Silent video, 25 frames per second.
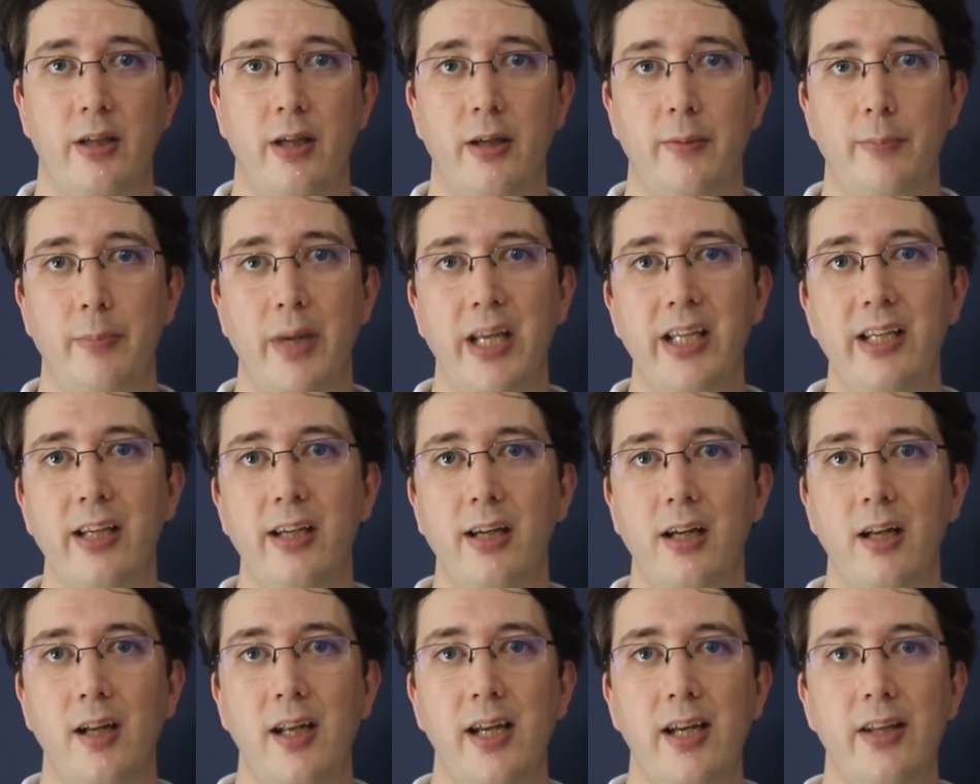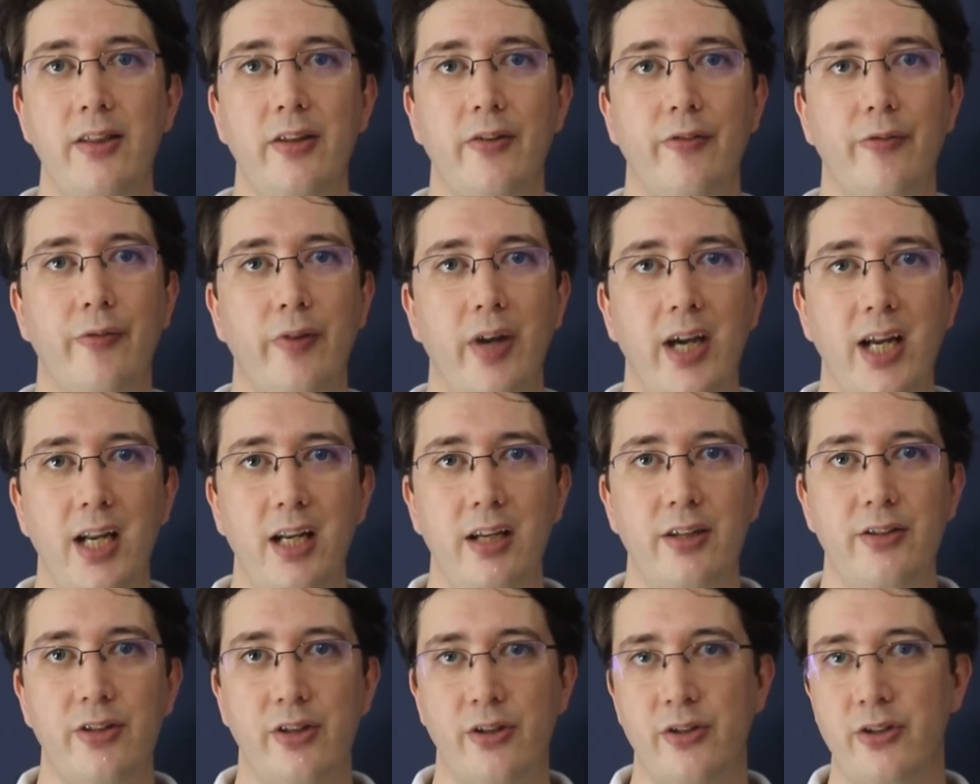Make it clear that
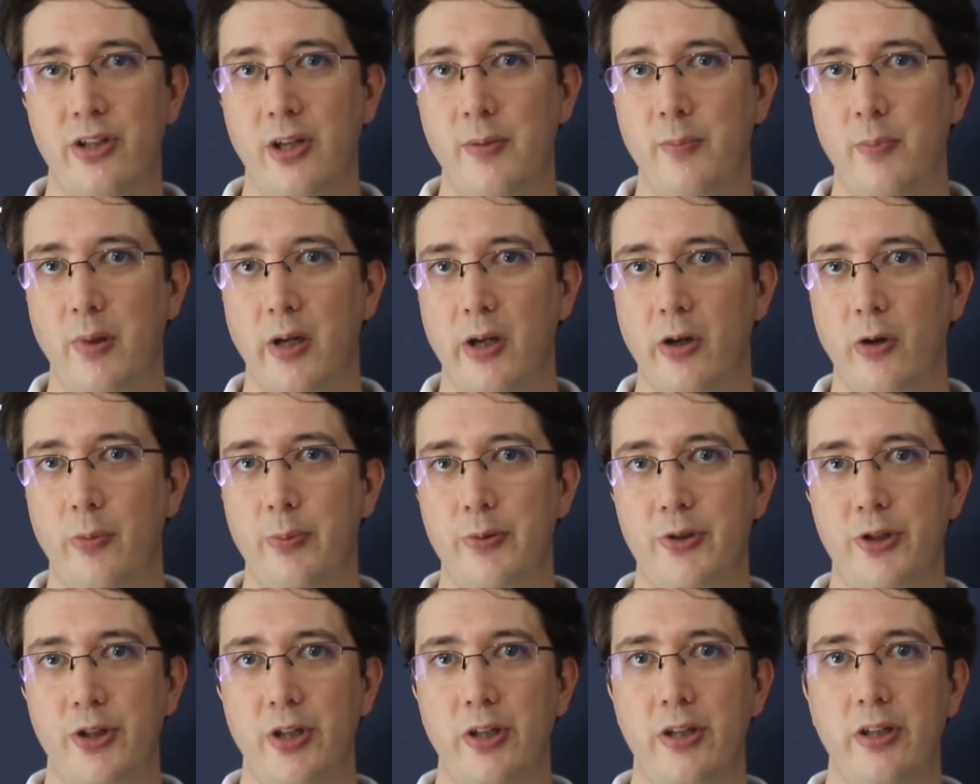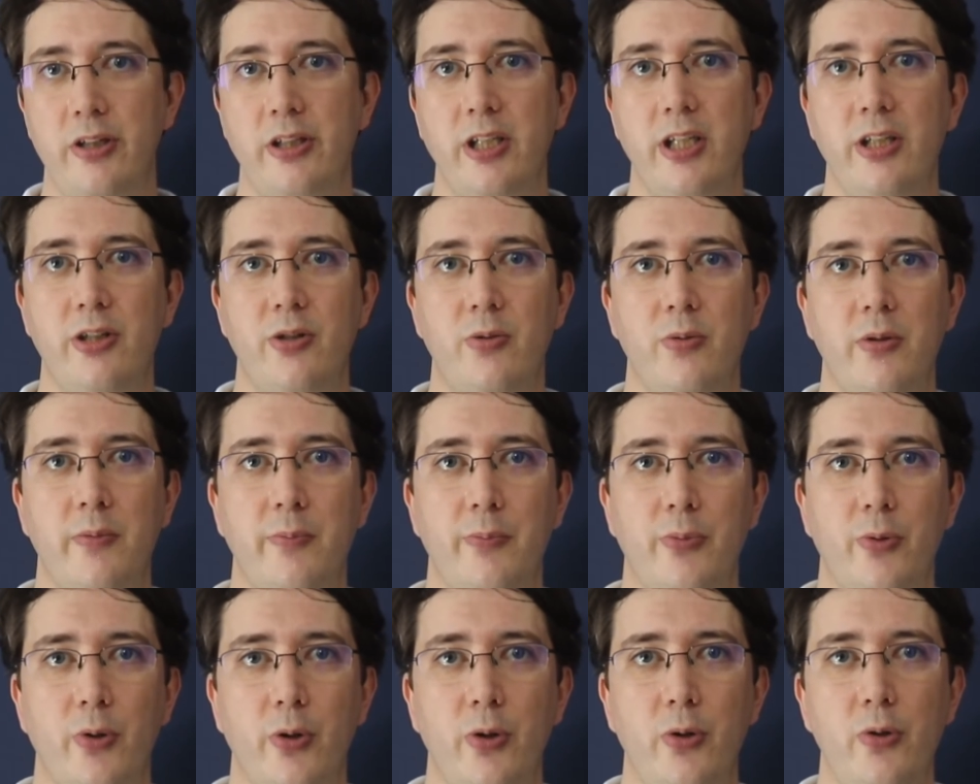failures are simply opportunities to
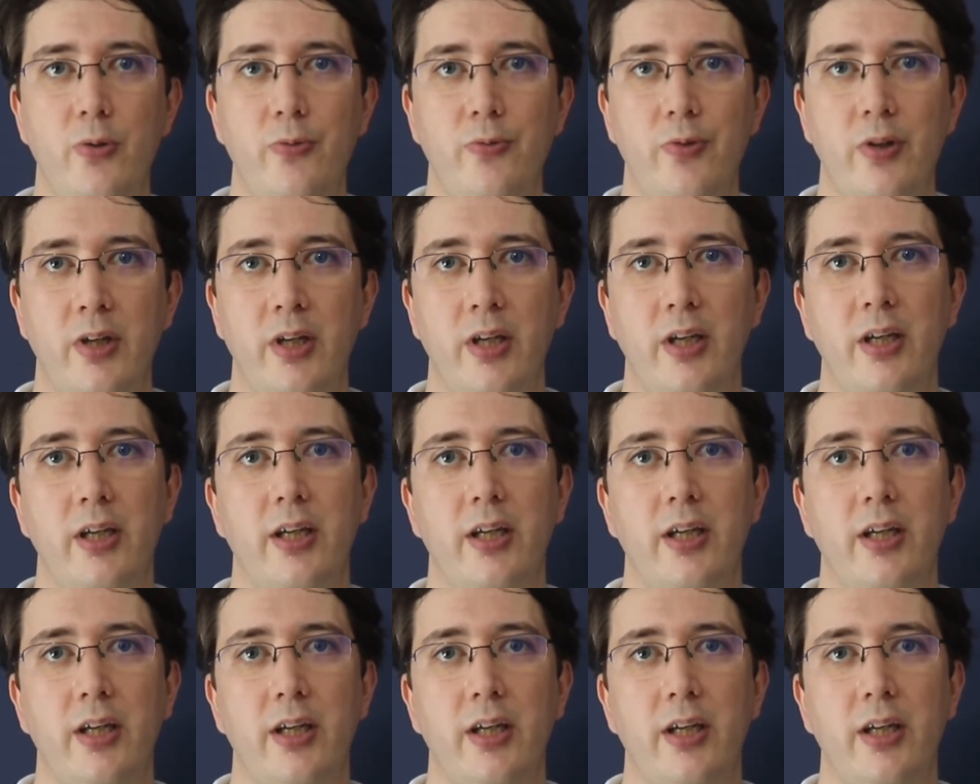improve,